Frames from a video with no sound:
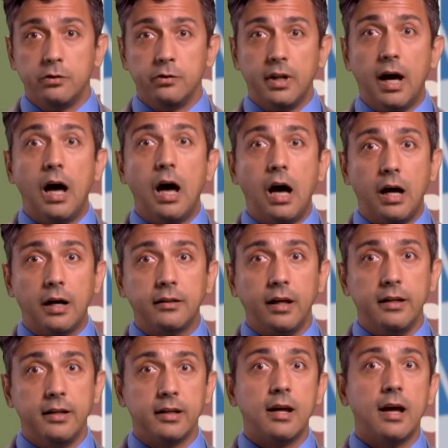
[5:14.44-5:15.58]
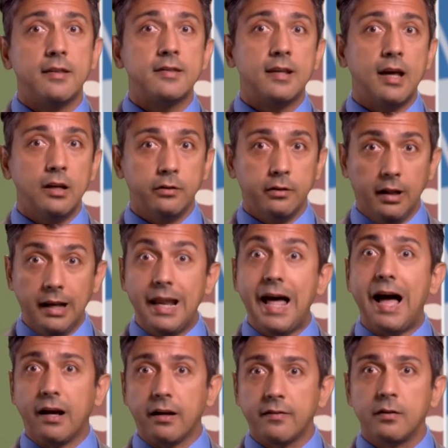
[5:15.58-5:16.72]
to the heart, and it gets sent to the
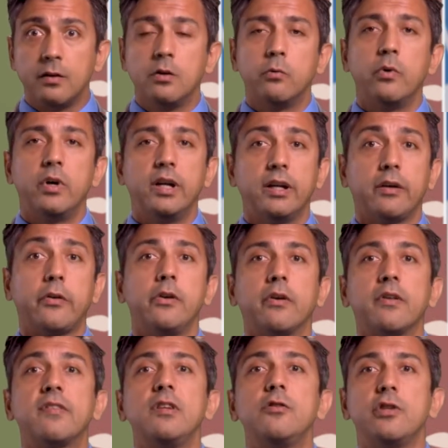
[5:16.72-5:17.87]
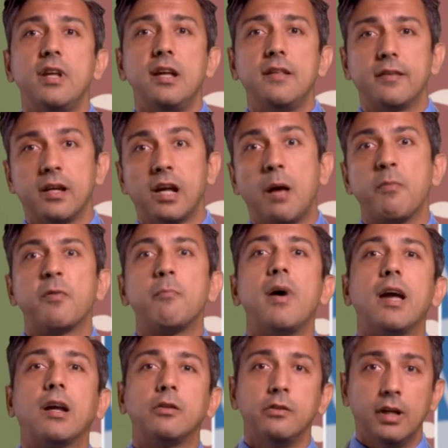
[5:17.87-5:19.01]
lungs where it reoxygenates and comes
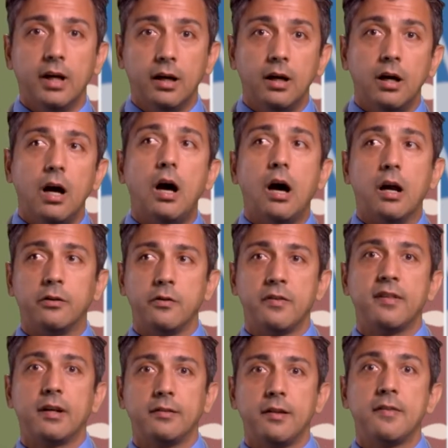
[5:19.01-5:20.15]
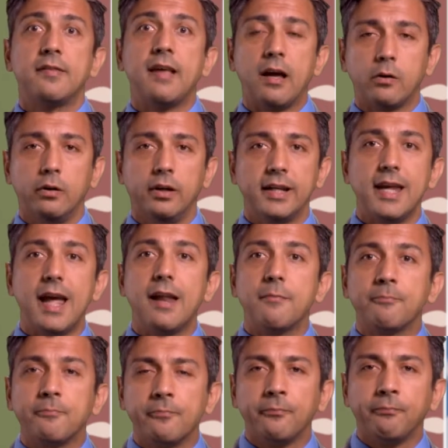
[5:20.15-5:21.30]
back to the heart to start the cycle again.
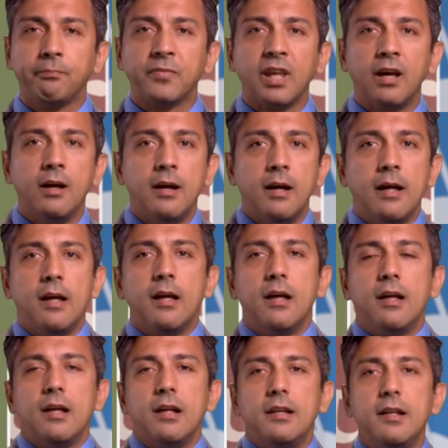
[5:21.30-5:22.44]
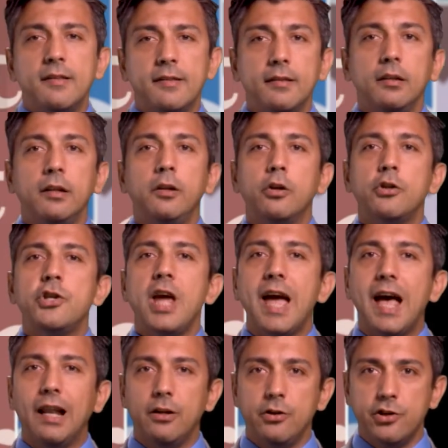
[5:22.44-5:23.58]
This is a little
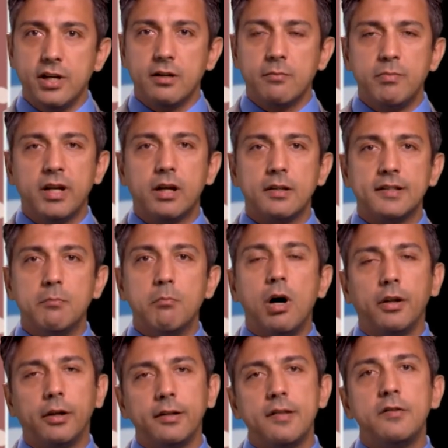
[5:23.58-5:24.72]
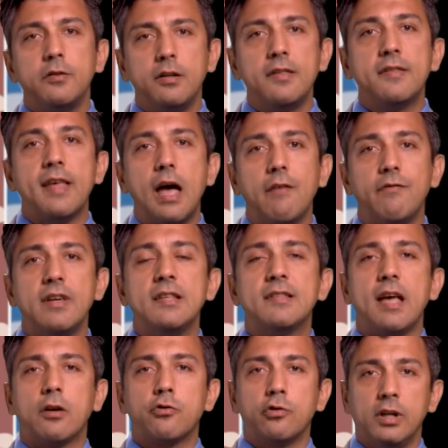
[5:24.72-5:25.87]
challenging because the model that students have is
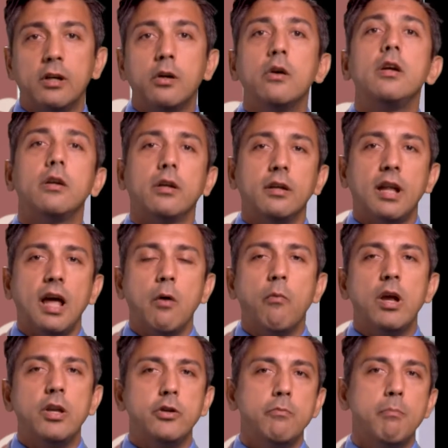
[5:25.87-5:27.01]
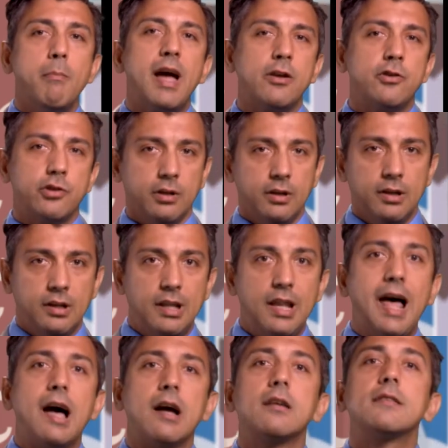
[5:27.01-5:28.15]
actually coherent. And when you mention
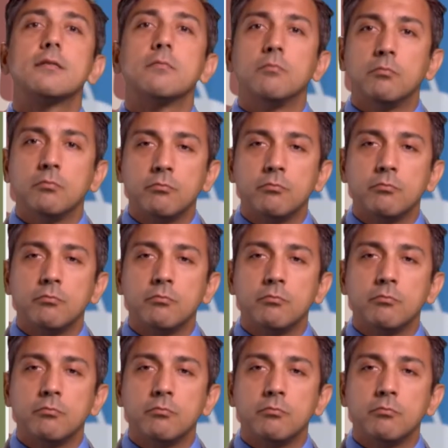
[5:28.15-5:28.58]
lungs,